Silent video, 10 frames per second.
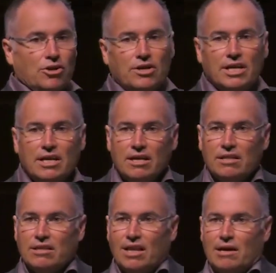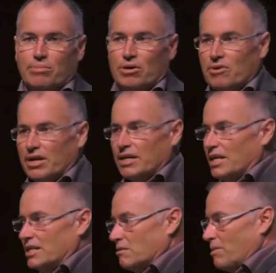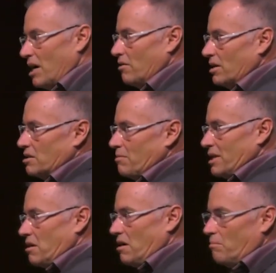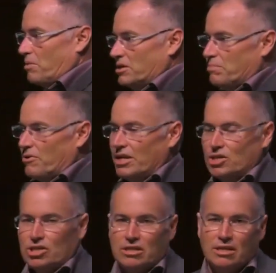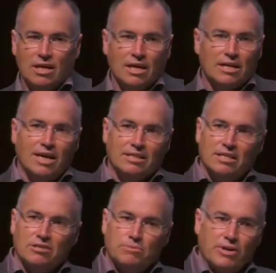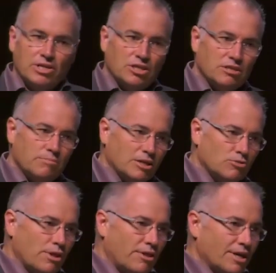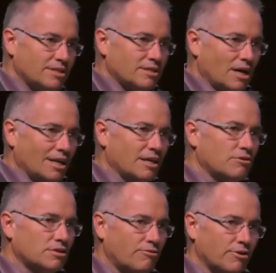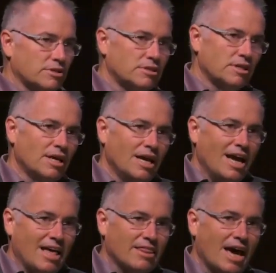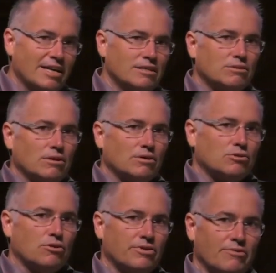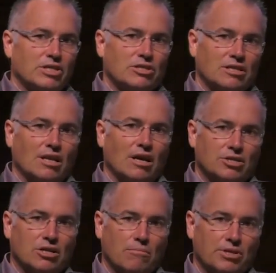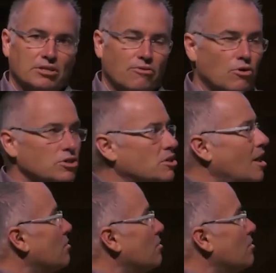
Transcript: turning the light bulb, right? It's about the perspiration, not the inspiration. It's about doing things a little different. And that is the sort of innovation that large companies focus